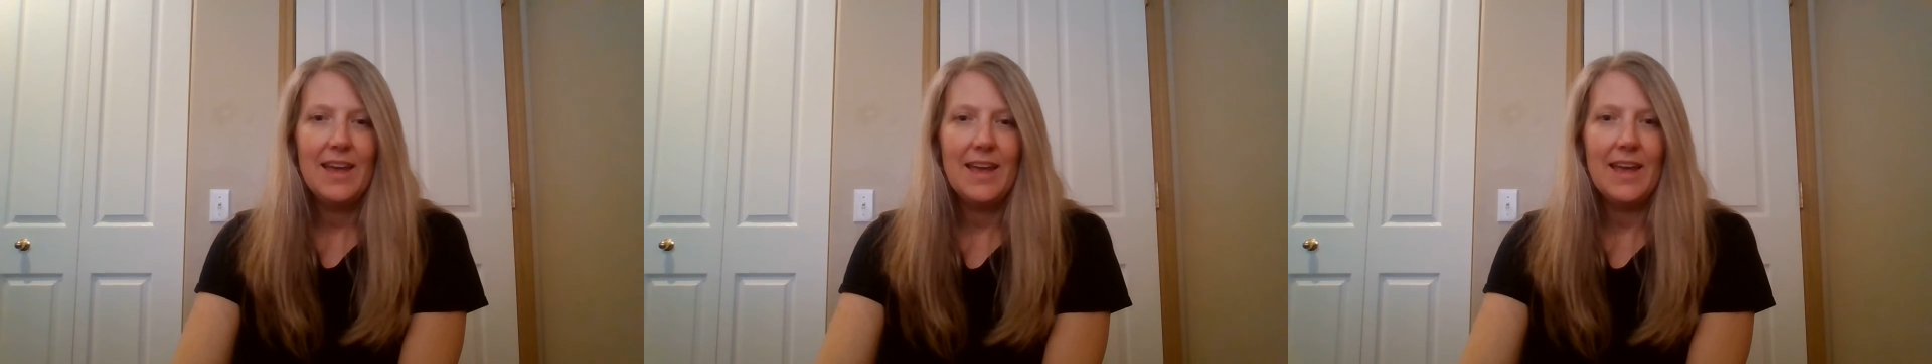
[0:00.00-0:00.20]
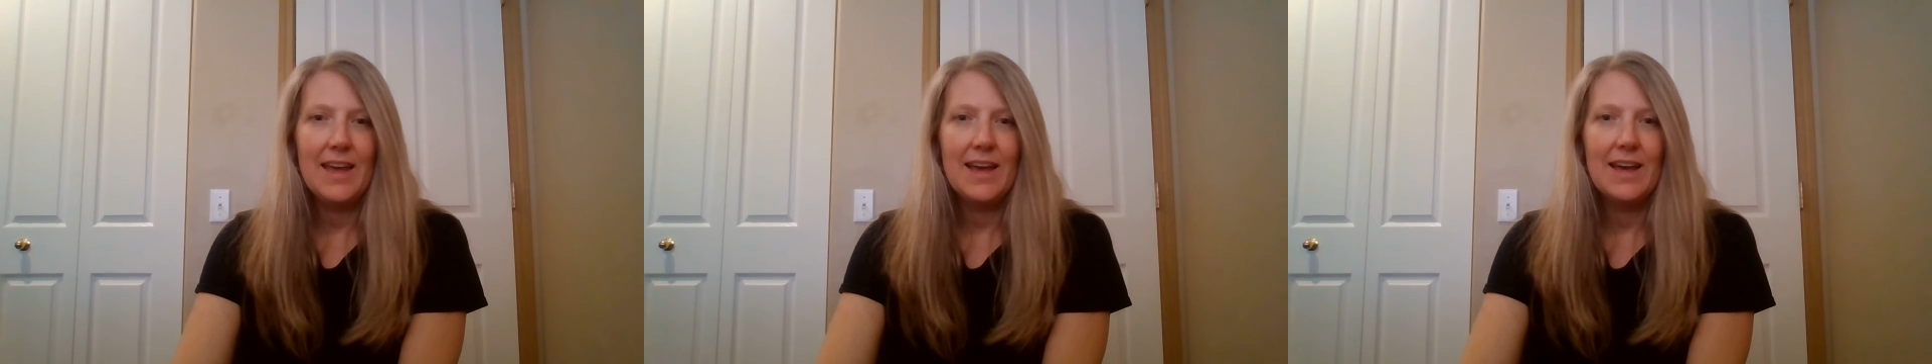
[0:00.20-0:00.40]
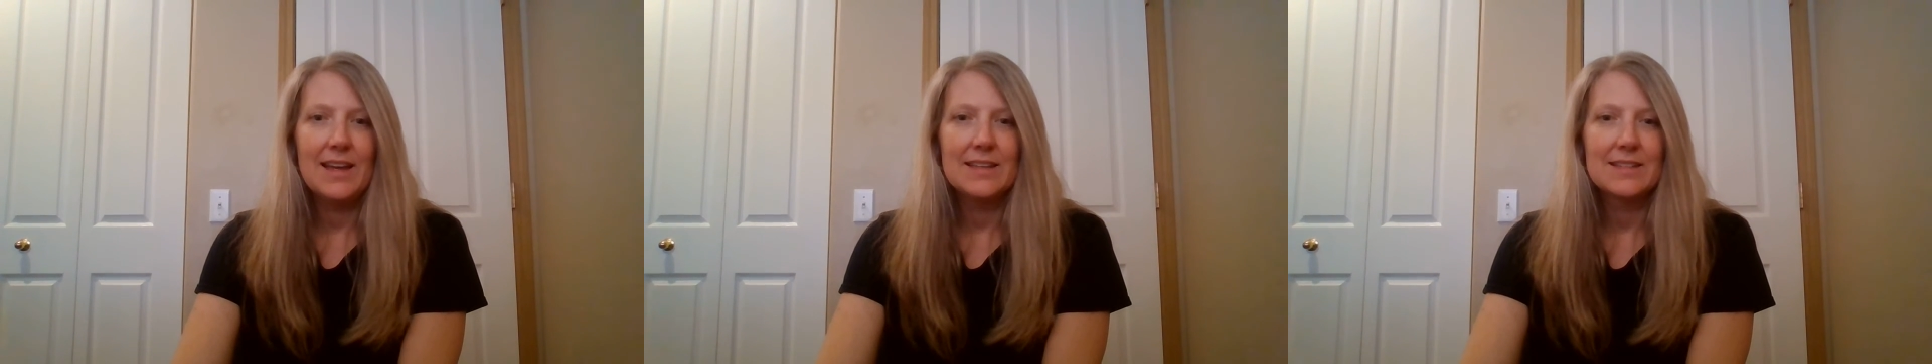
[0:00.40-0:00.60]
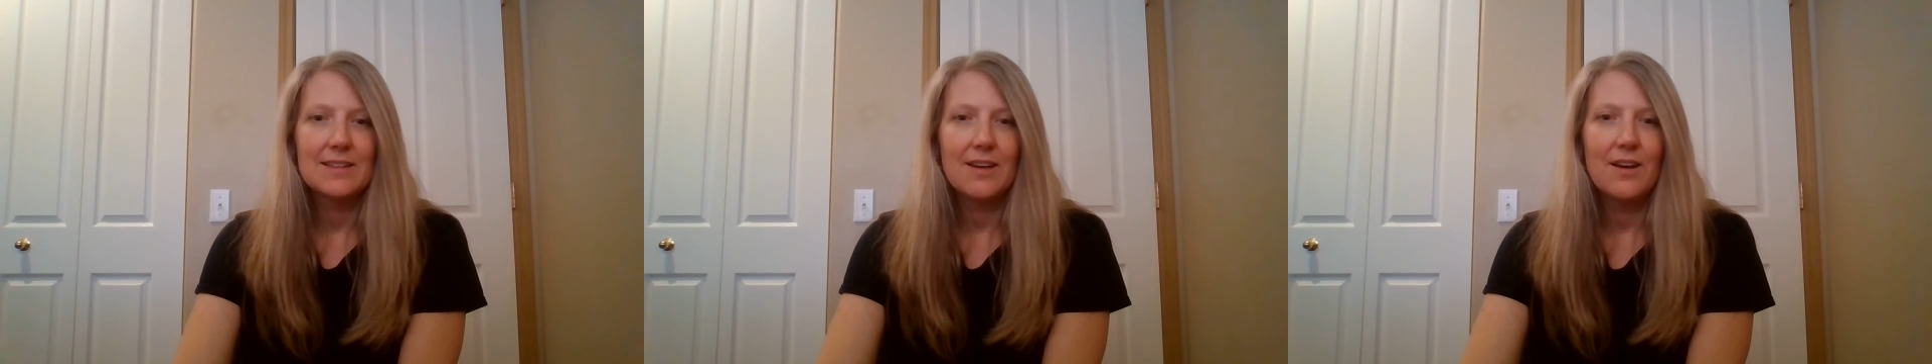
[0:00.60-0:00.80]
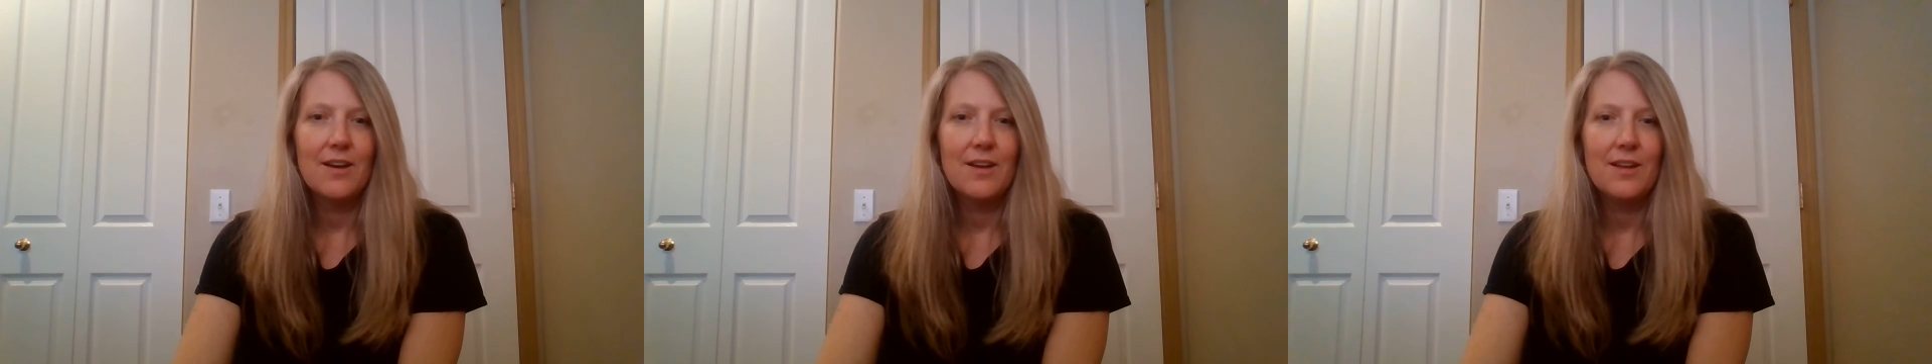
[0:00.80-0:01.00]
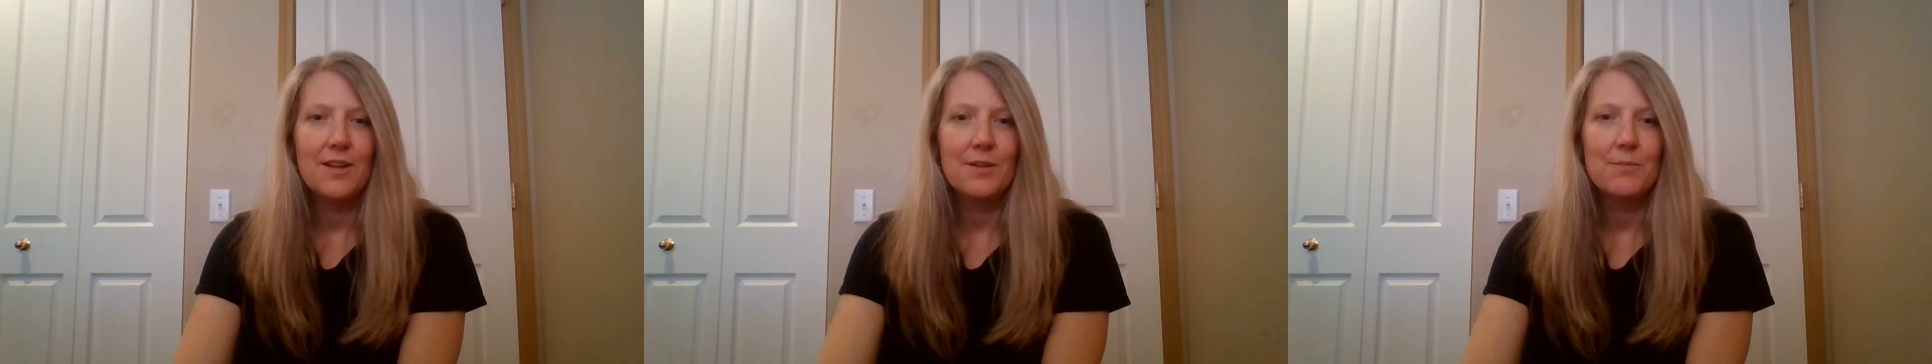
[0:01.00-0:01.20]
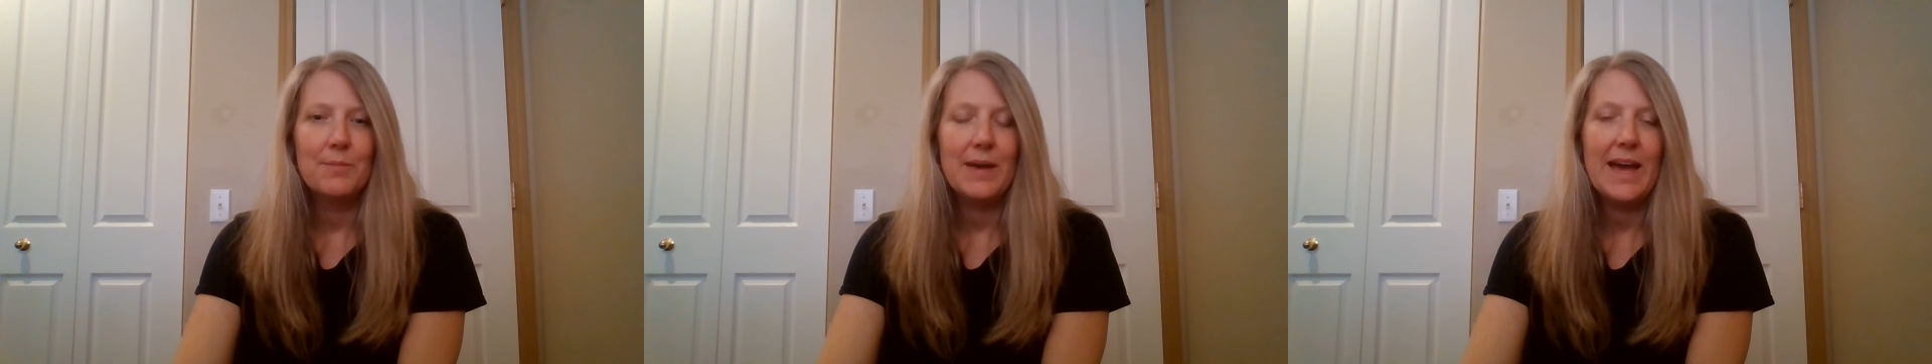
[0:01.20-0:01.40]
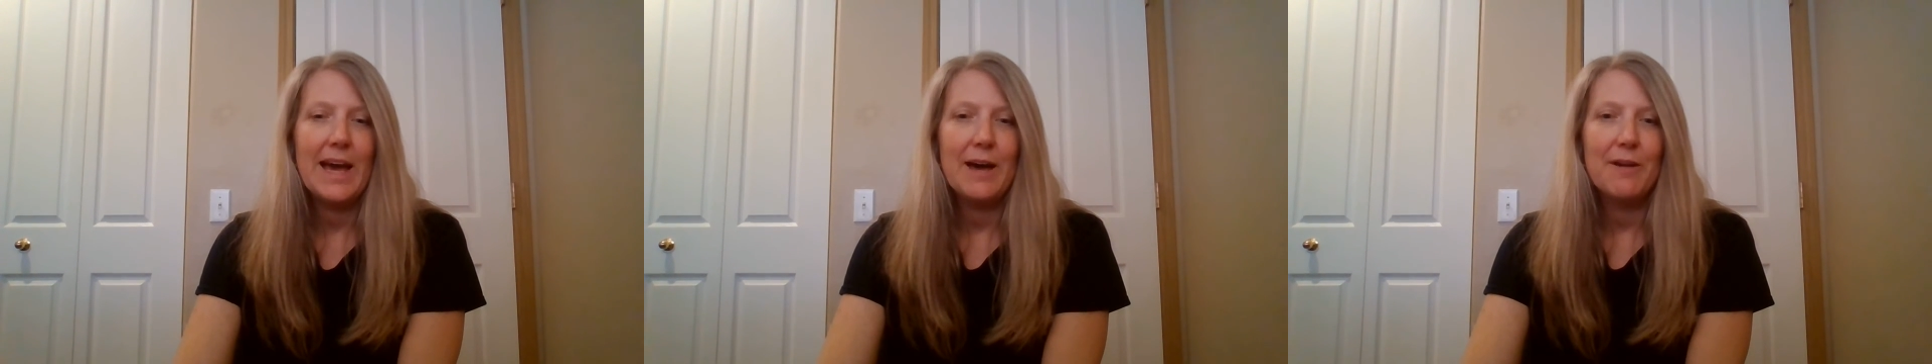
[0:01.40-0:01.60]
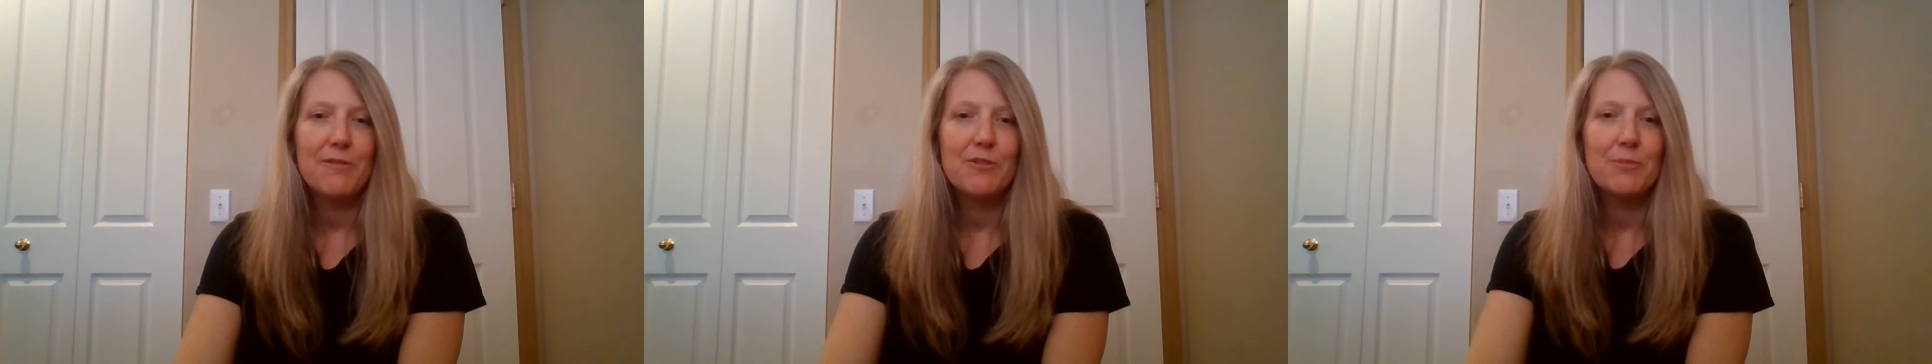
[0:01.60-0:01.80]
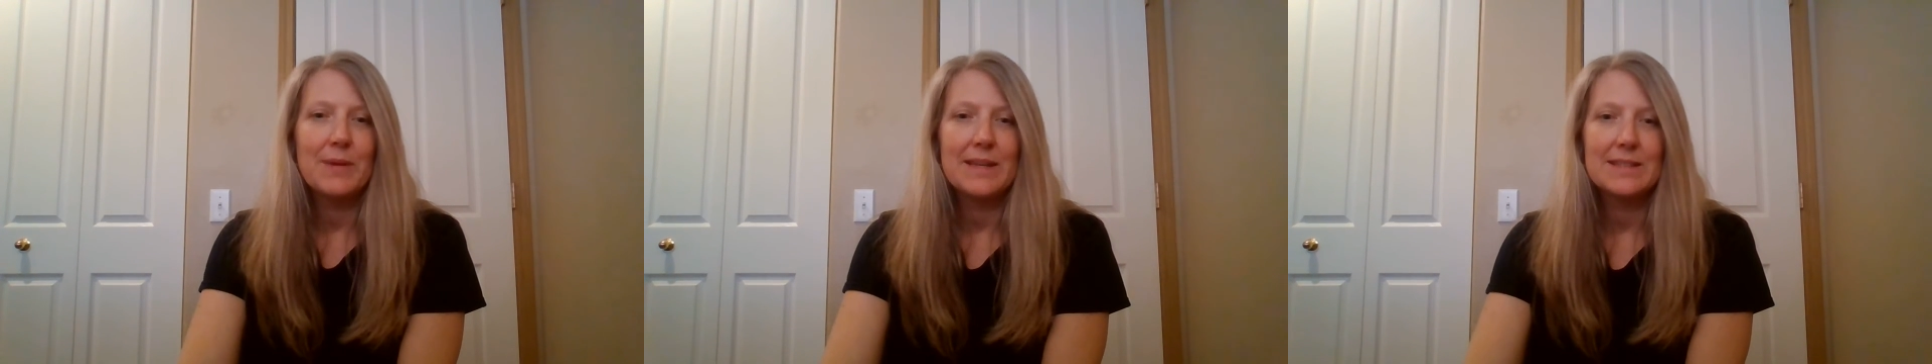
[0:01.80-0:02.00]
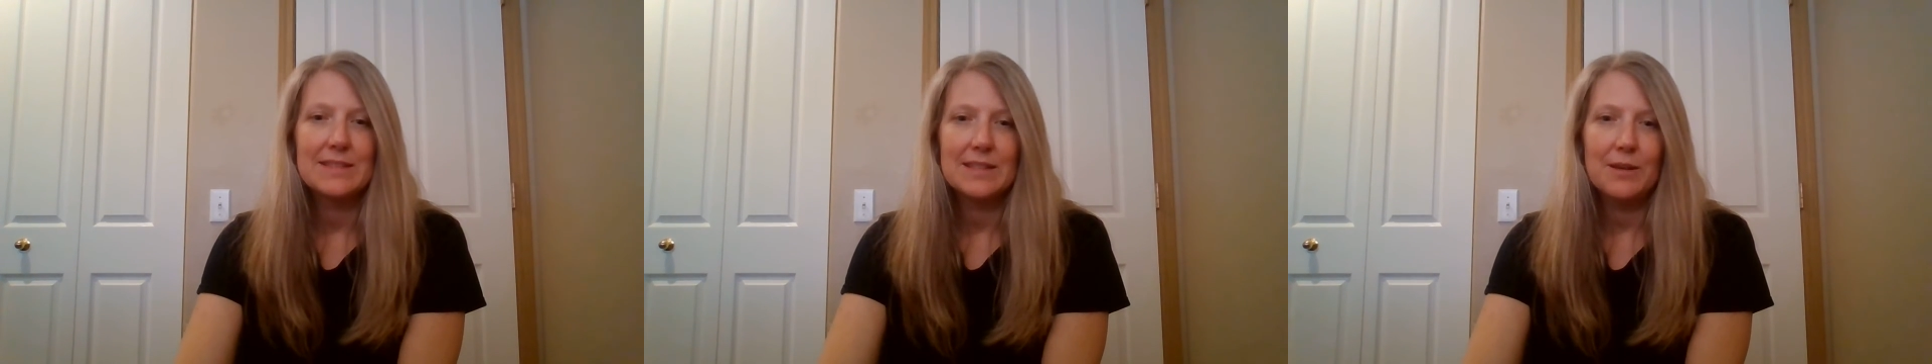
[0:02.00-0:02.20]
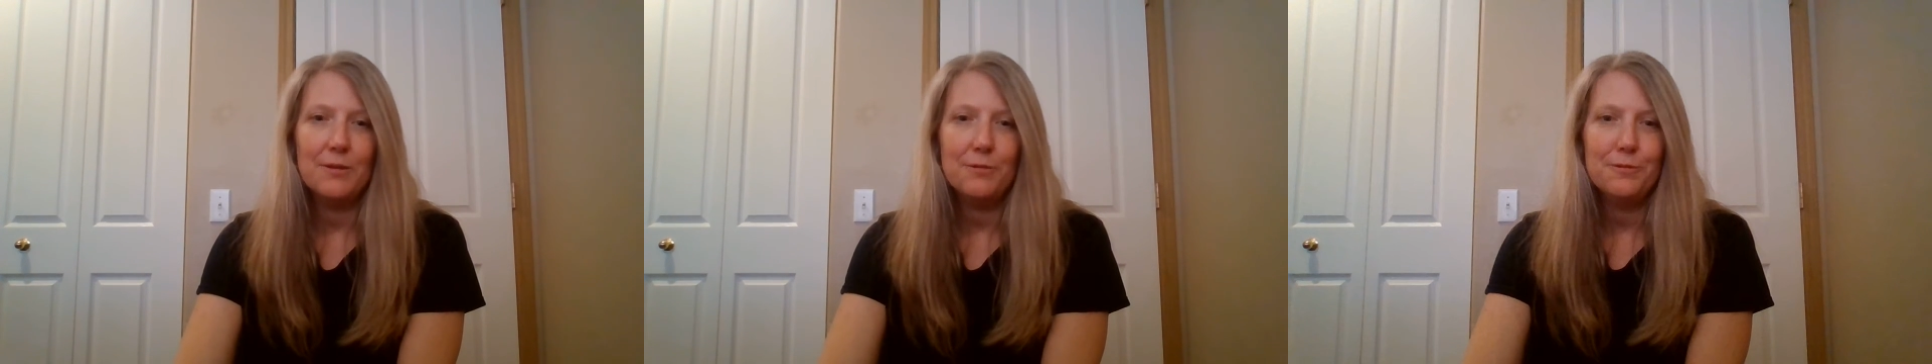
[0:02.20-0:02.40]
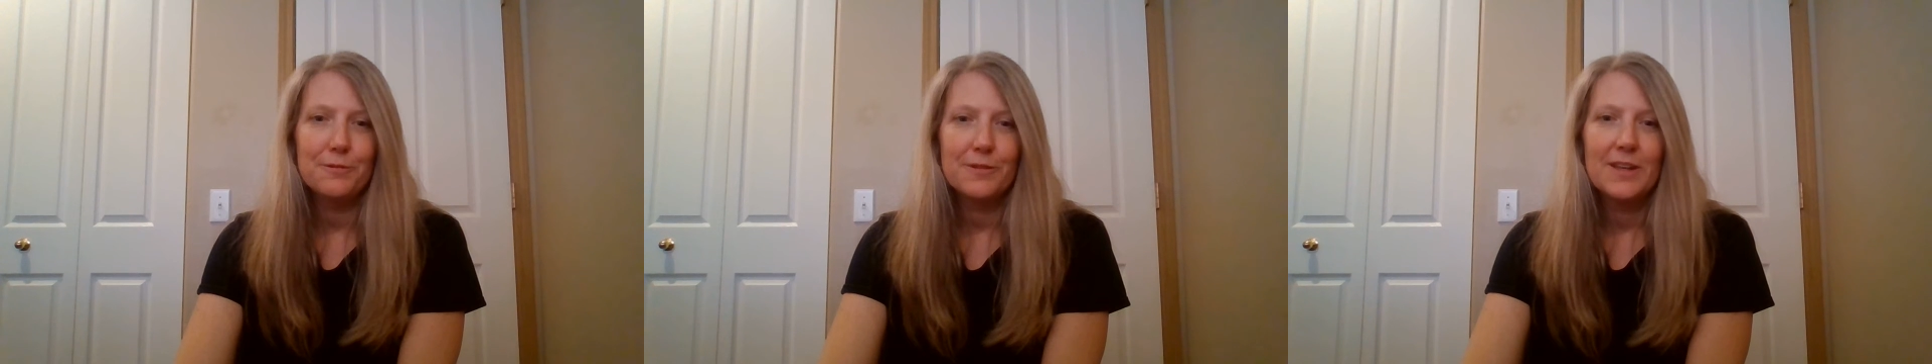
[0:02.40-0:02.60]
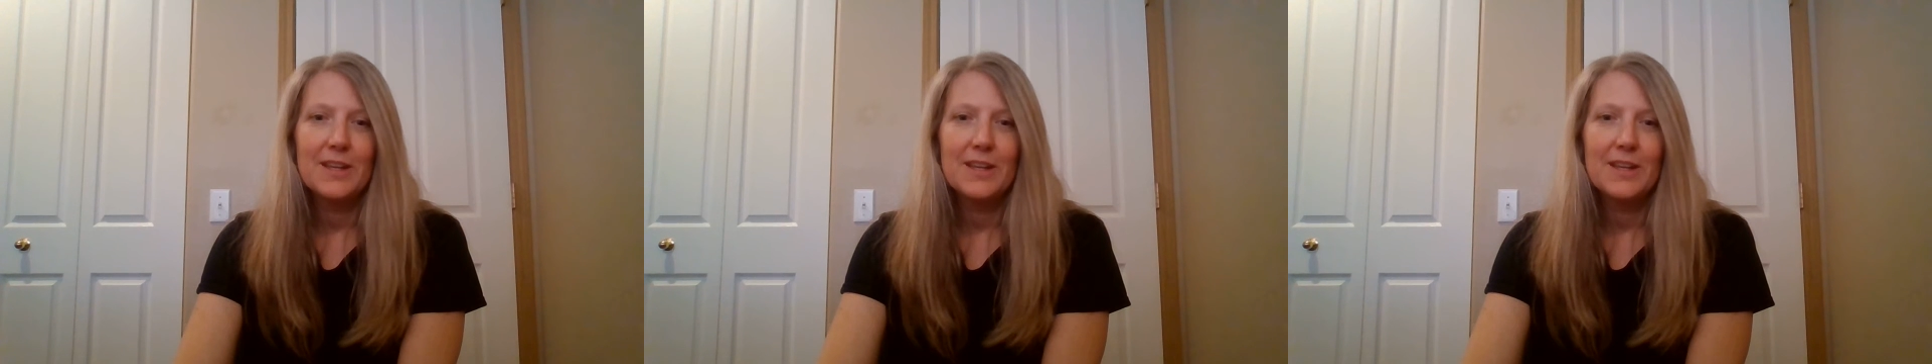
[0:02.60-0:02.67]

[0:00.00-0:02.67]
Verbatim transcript: And on behalf of myself,